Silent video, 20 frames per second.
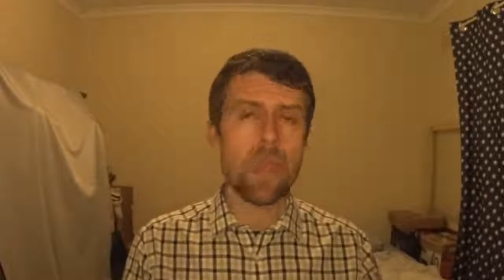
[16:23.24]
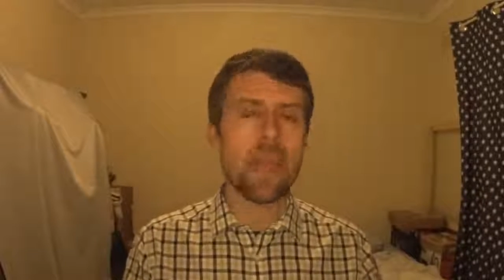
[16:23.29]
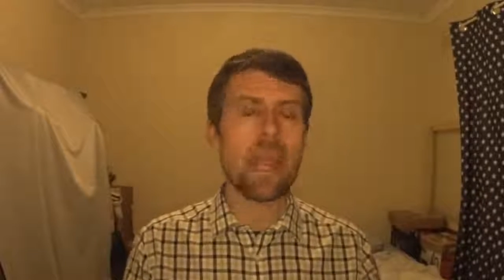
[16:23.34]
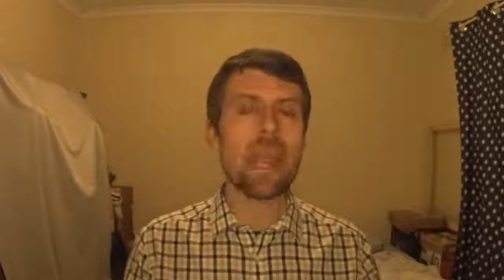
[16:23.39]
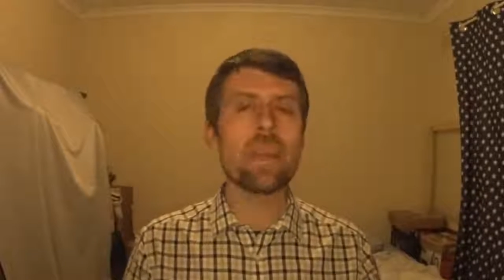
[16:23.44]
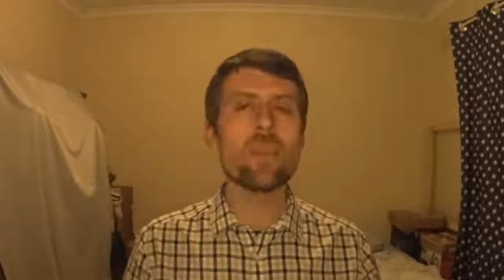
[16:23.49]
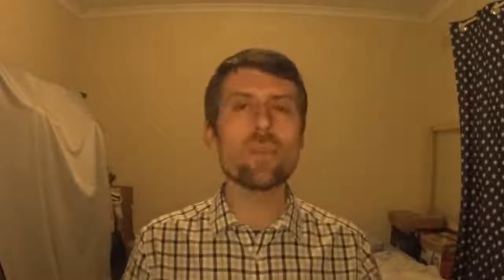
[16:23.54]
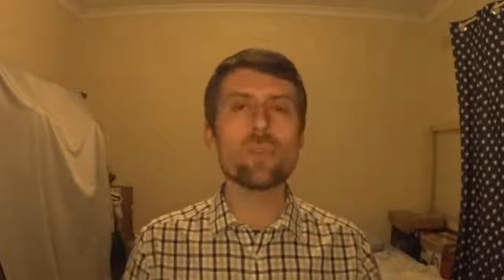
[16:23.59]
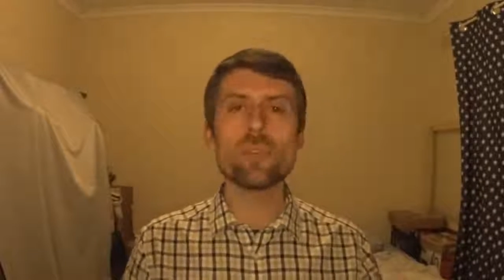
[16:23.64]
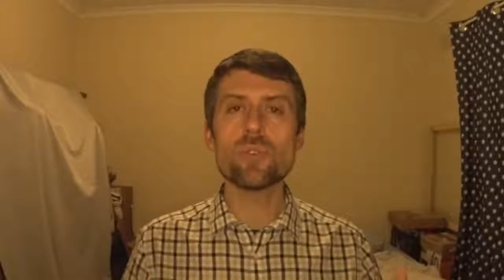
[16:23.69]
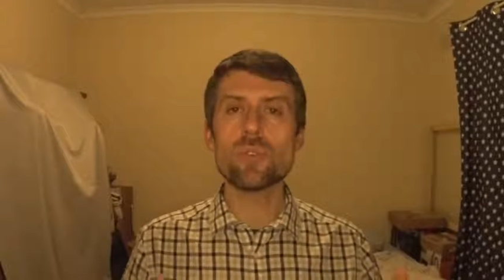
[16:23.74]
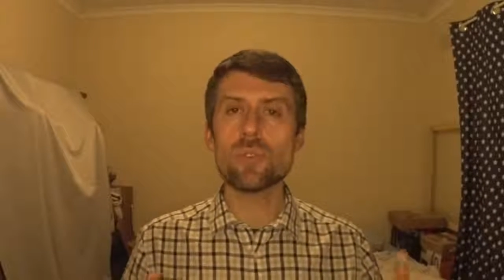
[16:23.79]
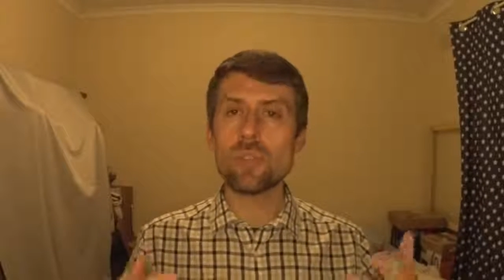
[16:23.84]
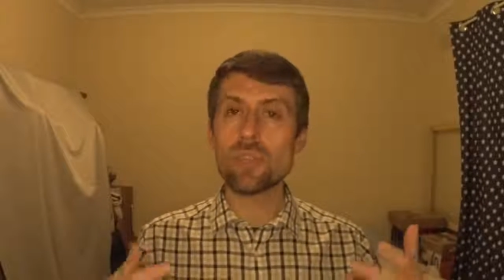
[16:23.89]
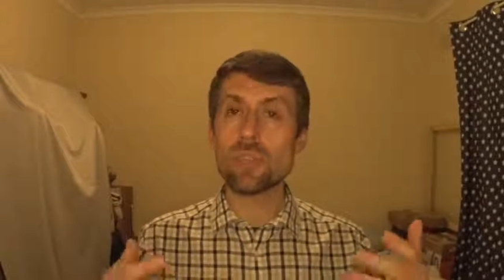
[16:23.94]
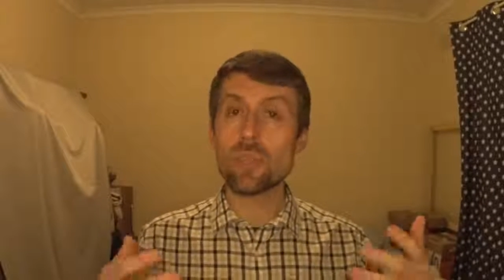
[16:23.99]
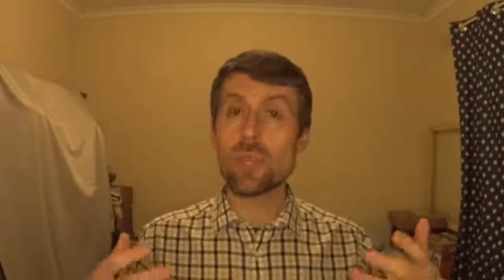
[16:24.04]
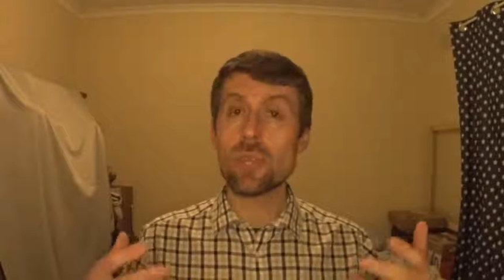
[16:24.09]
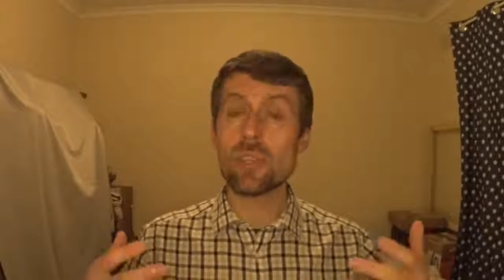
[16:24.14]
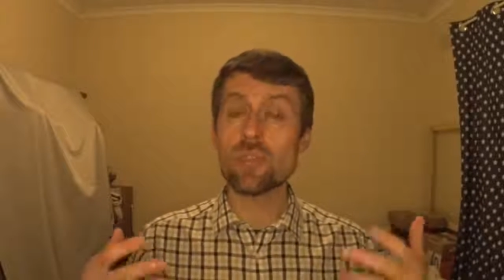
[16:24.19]
and also is
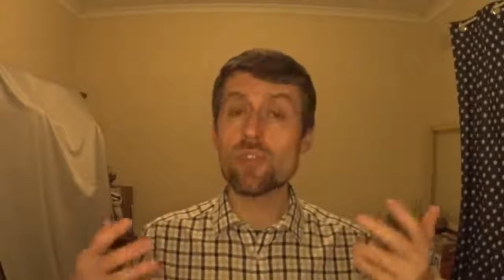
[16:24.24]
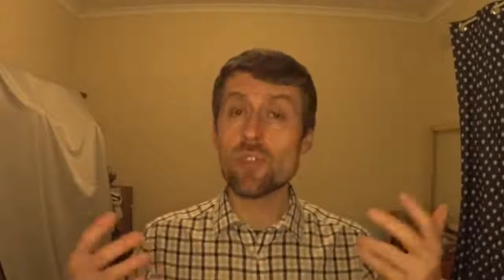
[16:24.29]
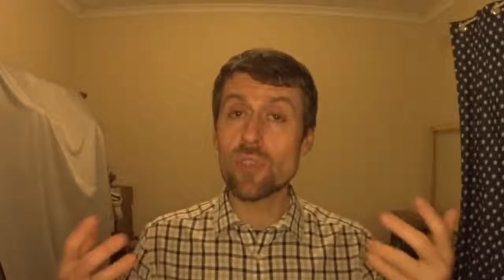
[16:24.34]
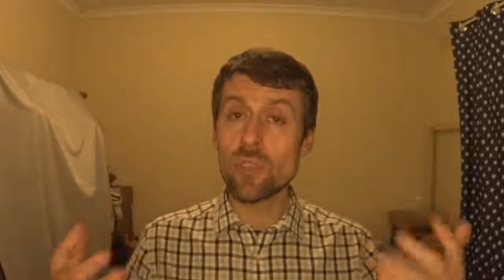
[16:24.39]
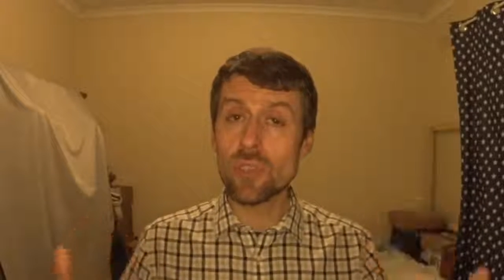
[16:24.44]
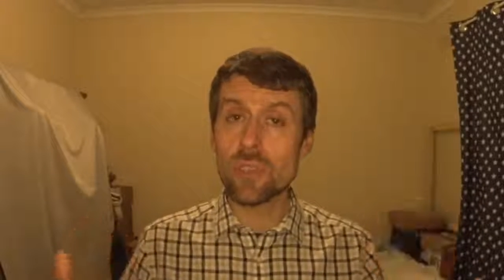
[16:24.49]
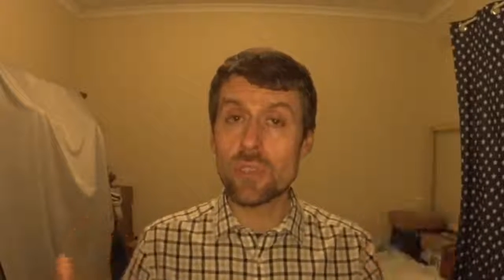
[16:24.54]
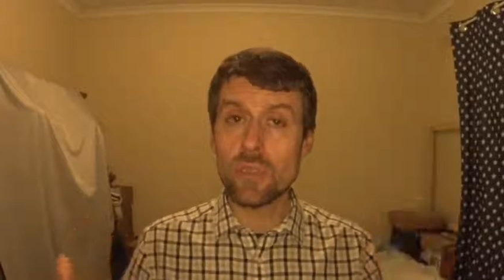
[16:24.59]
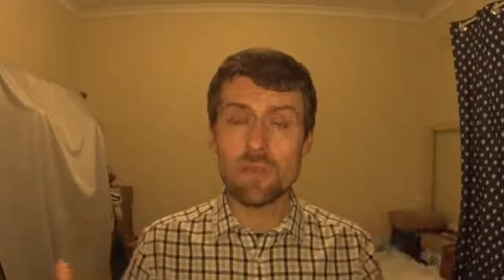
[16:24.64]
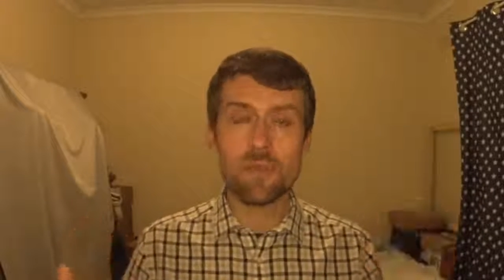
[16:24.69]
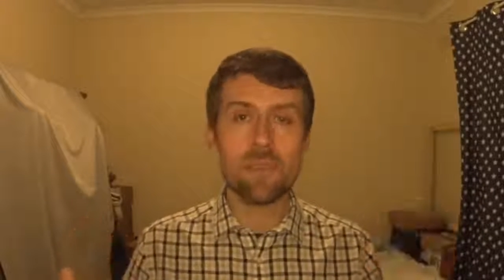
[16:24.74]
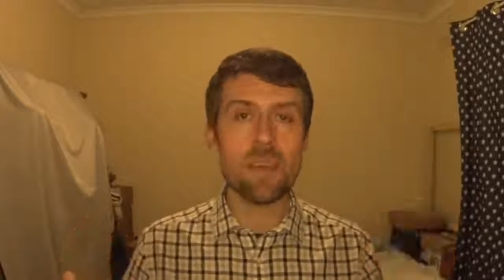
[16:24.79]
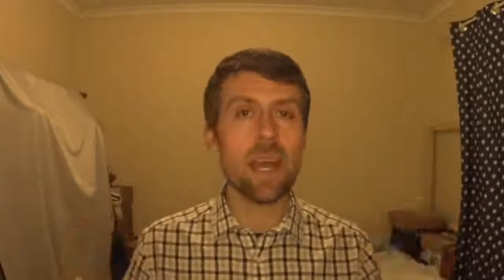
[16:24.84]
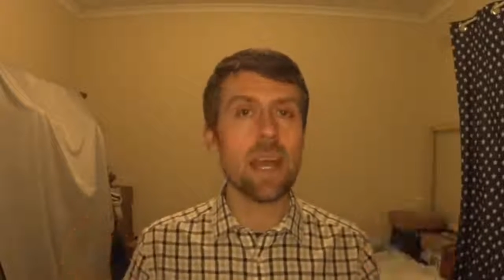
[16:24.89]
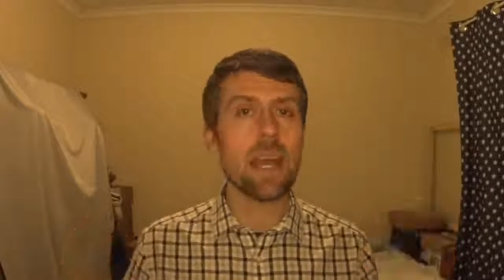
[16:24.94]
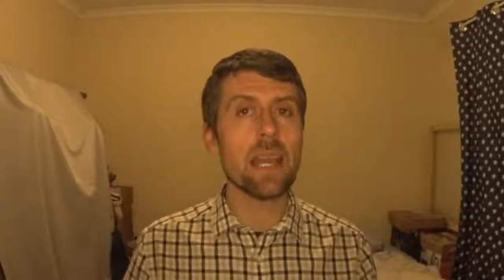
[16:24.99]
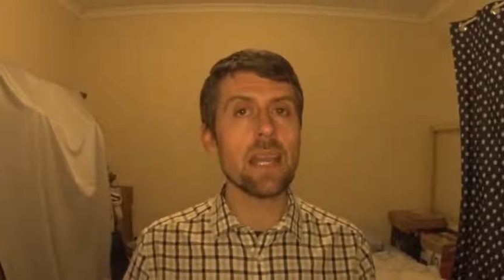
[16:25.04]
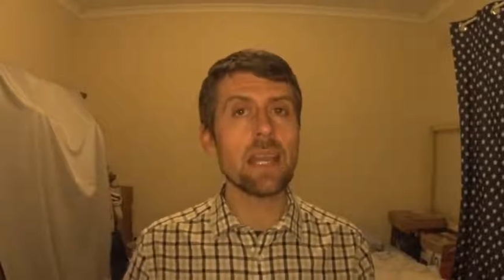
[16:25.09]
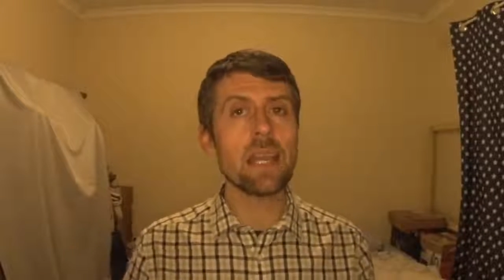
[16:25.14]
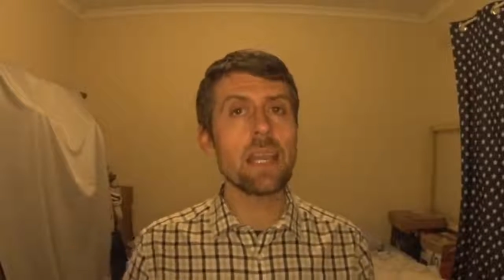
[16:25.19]
gonna
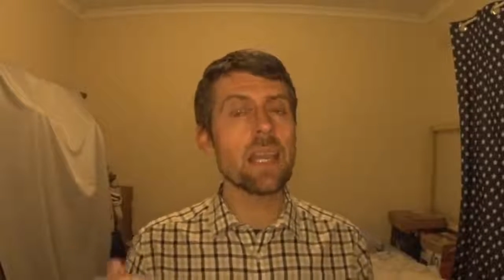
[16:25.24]
justify